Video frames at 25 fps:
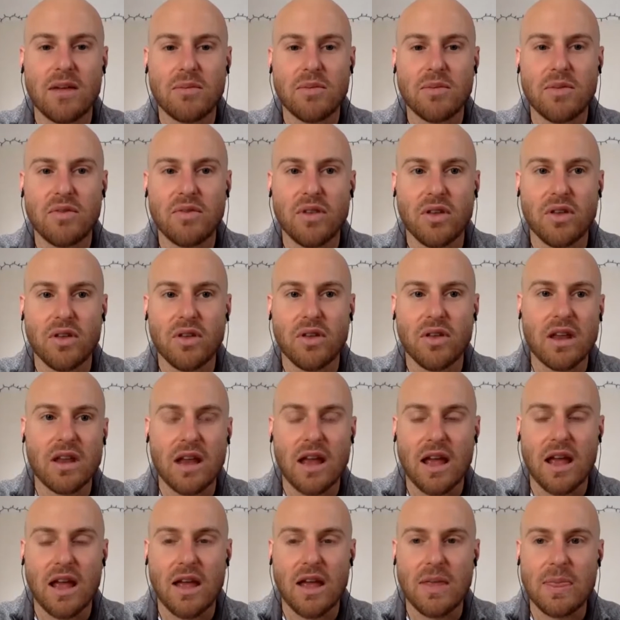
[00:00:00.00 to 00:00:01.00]

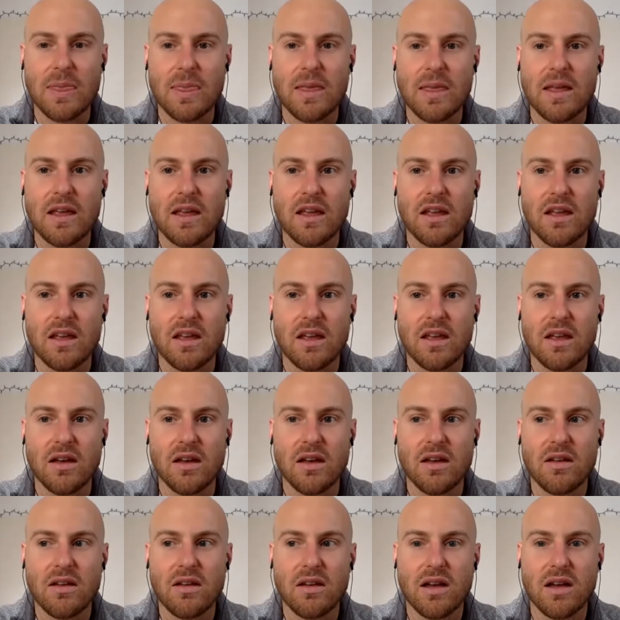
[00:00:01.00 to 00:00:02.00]
Pavilion and
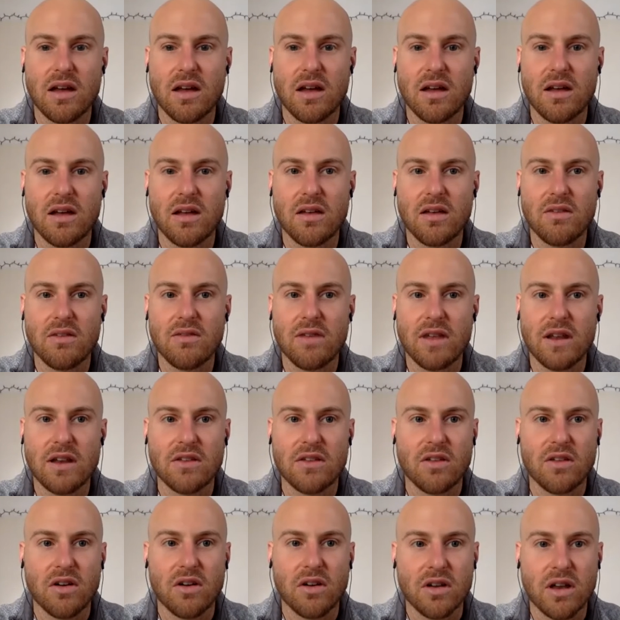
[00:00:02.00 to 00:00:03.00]
the
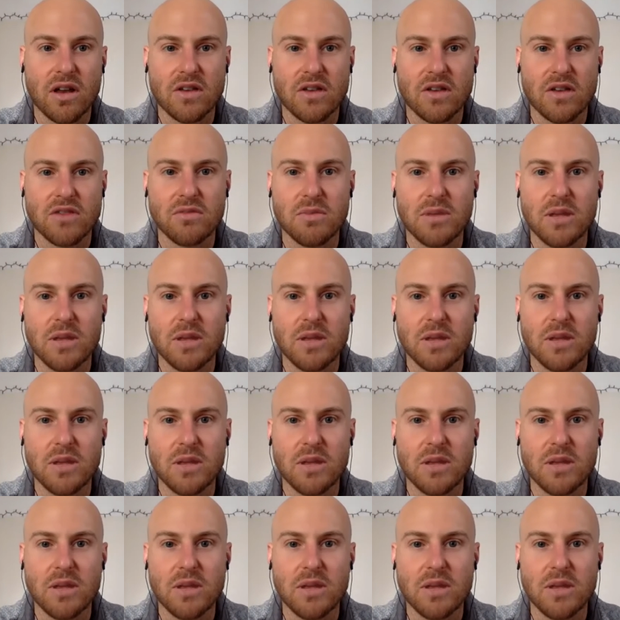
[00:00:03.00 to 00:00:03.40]
Venice Architecture